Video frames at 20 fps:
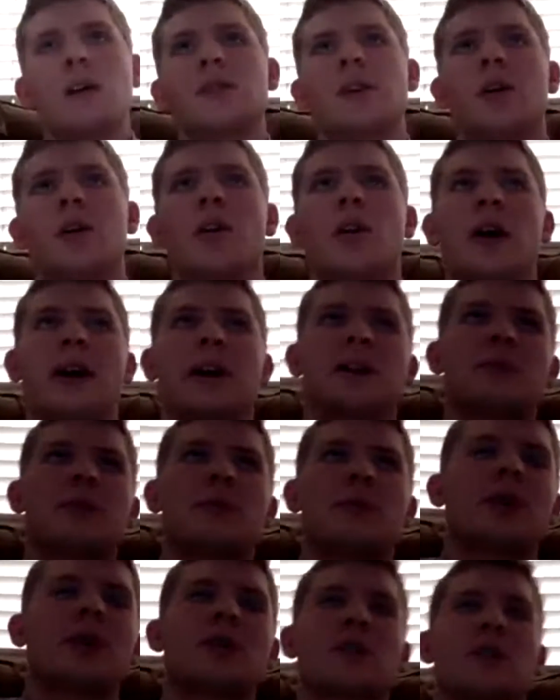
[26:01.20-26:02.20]
So I
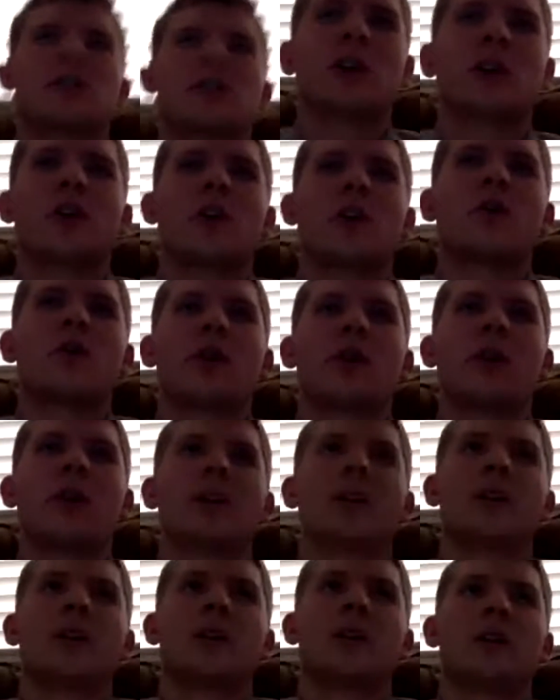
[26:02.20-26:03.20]
guess we could just look over
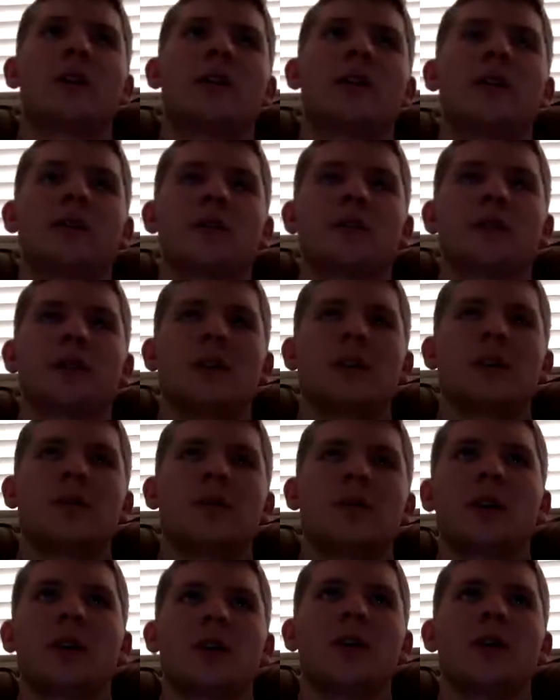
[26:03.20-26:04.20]
it, and then on Thursday
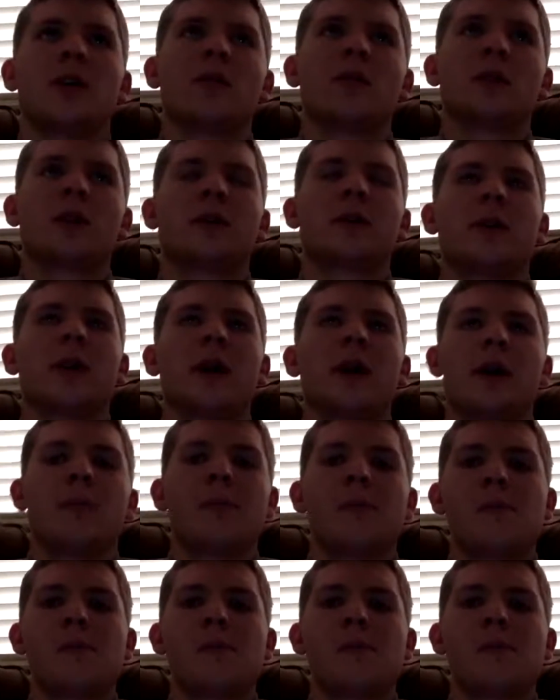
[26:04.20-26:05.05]
we can go over it, right?